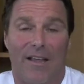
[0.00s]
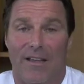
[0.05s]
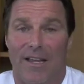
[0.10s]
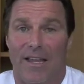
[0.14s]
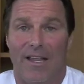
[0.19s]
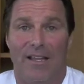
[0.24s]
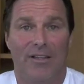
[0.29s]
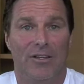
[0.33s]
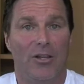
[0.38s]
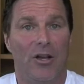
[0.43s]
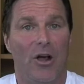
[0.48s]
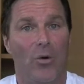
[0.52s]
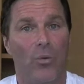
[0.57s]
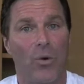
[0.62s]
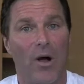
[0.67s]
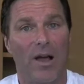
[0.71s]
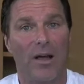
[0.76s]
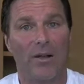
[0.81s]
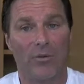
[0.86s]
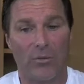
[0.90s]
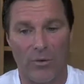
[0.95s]
You know
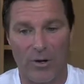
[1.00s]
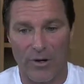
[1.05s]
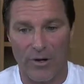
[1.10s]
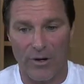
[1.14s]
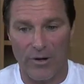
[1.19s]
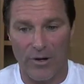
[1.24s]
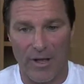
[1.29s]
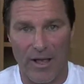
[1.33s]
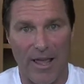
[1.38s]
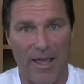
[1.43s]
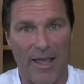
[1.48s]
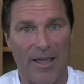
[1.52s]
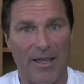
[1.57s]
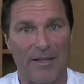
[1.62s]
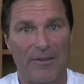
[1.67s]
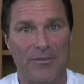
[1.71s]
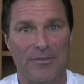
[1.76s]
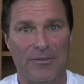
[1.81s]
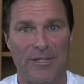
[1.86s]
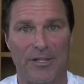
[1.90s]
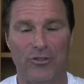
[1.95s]
what? We're
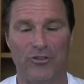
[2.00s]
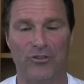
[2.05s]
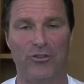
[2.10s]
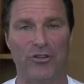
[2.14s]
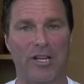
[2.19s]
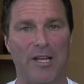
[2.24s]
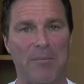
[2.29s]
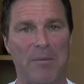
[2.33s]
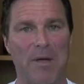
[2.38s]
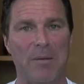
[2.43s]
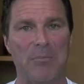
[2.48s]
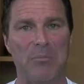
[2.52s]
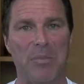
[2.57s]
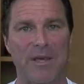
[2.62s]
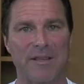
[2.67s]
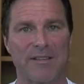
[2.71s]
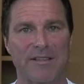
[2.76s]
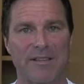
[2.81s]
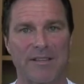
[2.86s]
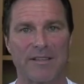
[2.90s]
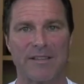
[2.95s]
a legitimate
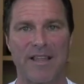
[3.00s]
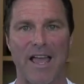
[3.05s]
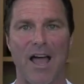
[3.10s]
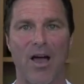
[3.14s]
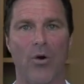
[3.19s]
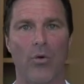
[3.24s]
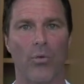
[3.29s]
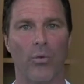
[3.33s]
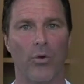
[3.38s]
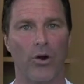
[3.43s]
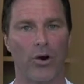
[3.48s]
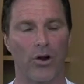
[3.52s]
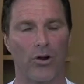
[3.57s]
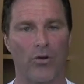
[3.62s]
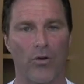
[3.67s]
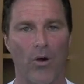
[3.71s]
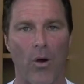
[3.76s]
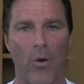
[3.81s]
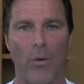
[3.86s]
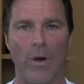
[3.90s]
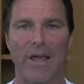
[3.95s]
business now. We're
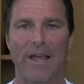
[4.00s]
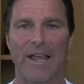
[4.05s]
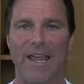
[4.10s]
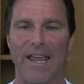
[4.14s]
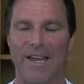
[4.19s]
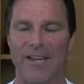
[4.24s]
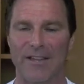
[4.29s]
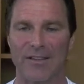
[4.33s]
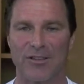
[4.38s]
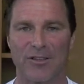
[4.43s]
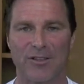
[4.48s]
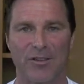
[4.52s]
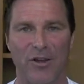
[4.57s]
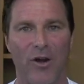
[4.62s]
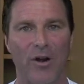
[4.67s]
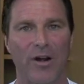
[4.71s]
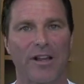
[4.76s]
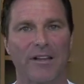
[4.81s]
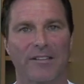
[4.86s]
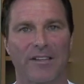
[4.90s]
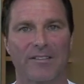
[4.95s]
growing. It is
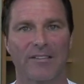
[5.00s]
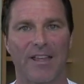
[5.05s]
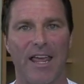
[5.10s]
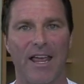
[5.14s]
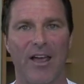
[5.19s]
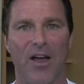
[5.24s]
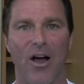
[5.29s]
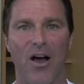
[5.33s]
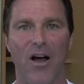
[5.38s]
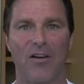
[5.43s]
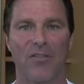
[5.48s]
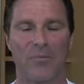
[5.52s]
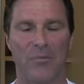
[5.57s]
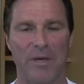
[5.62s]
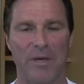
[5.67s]
starting to take off.